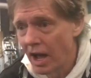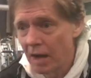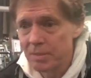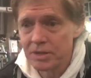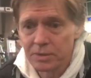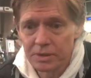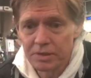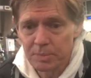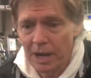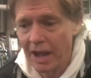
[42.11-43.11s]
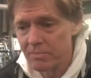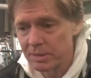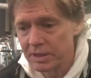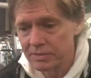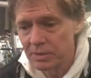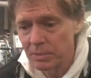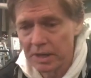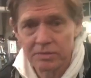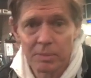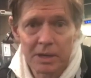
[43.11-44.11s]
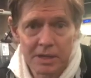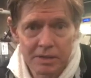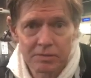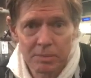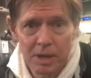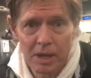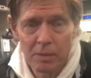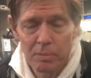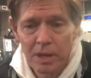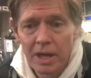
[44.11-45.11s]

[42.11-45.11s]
I've been doing this, but I haven't been lifting weights. I'm gonna need some help.